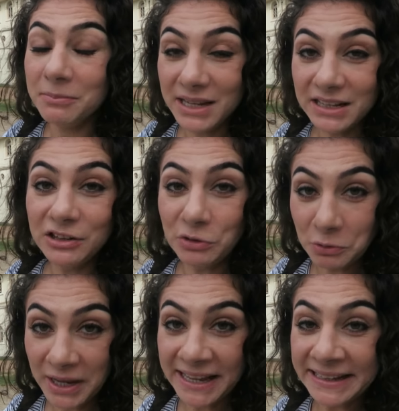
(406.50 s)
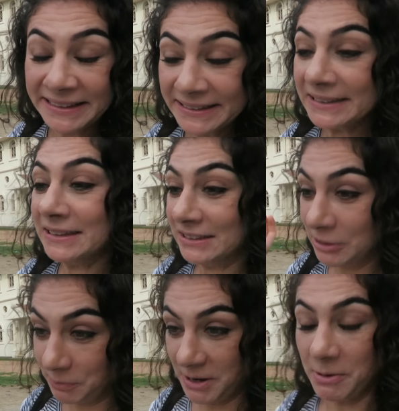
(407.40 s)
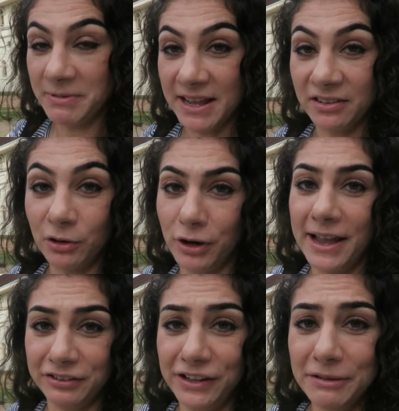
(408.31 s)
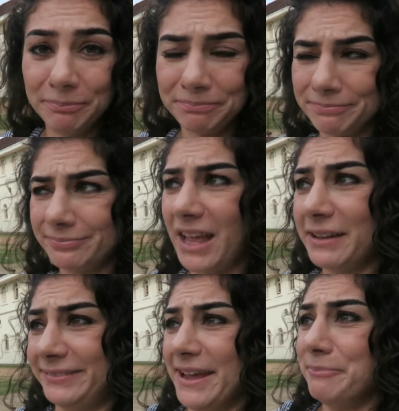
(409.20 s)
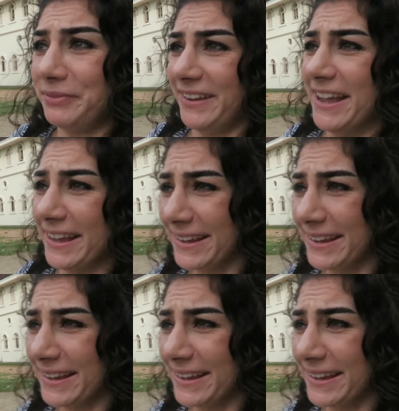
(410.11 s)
me doing the premam dance or actually attempting